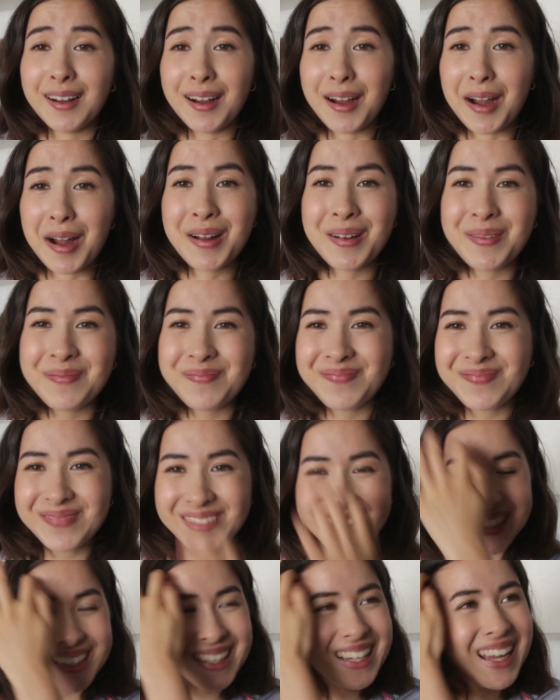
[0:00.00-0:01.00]
Uh,
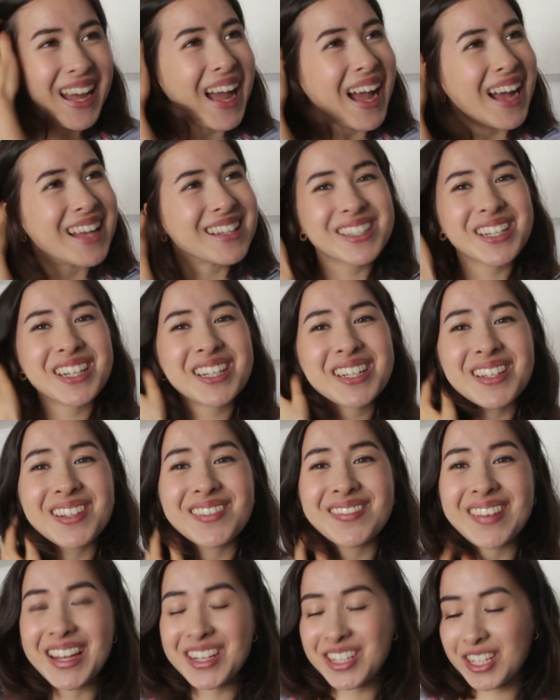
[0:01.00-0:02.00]
as
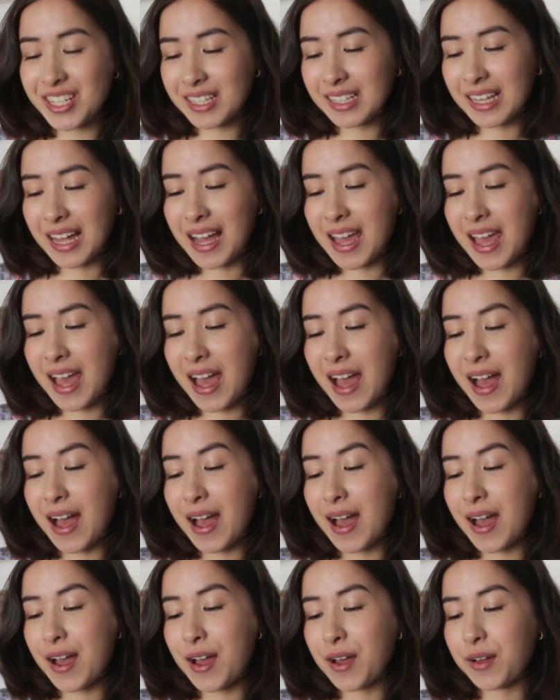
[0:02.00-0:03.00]
additional veggies, I
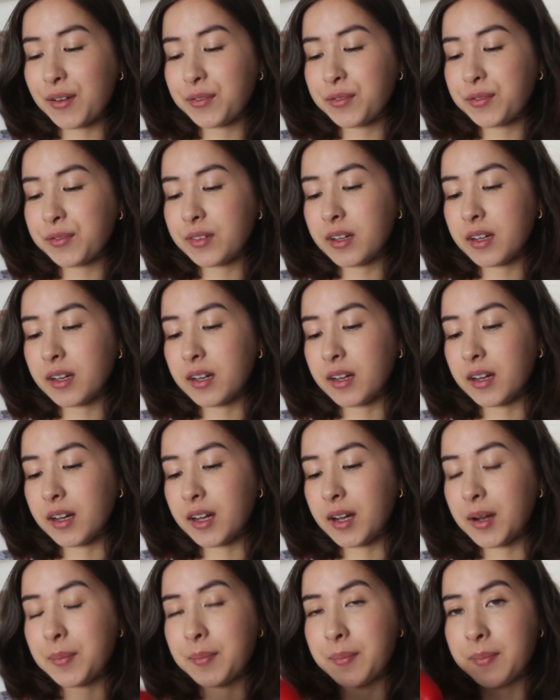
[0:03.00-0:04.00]
have
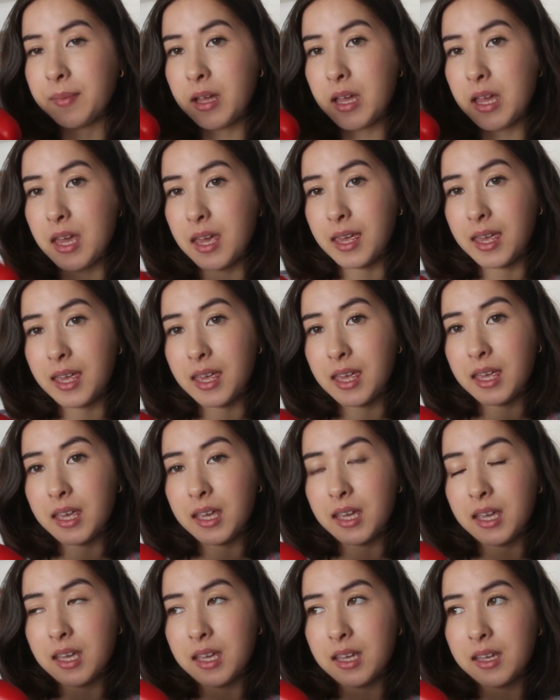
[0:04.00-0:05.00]
um,
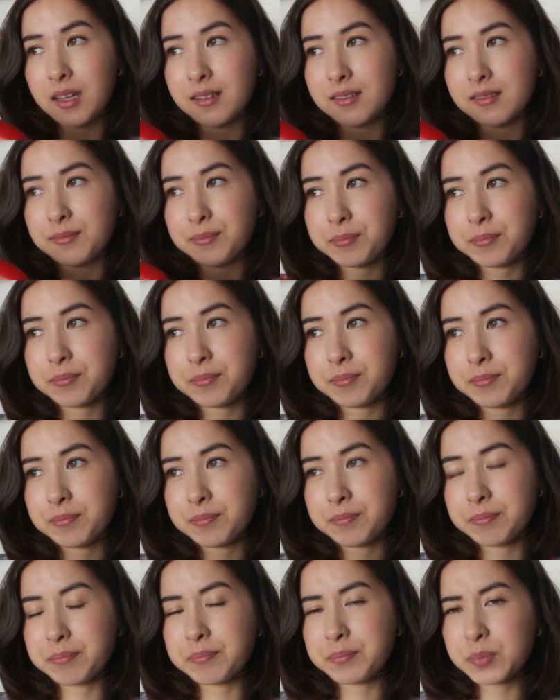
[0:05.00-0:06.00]
a
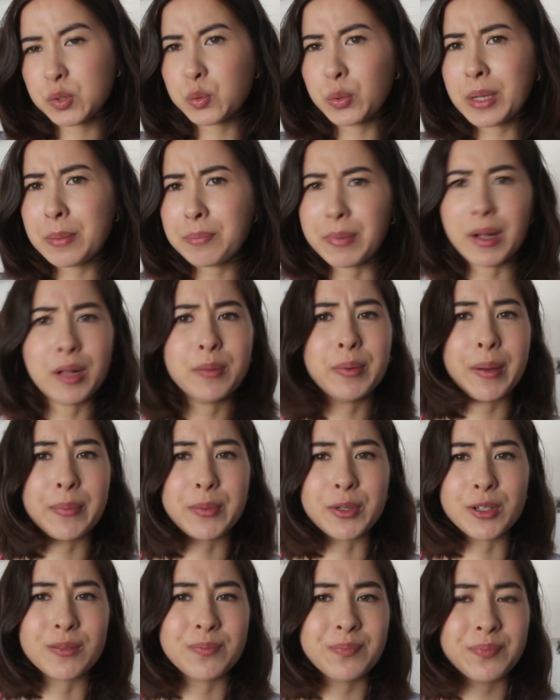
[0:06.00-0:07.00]
sweet bell
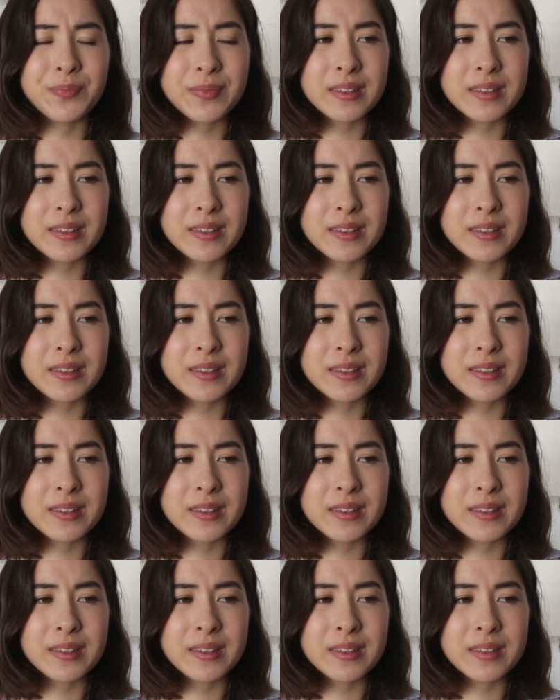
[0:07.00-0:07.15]
pepper.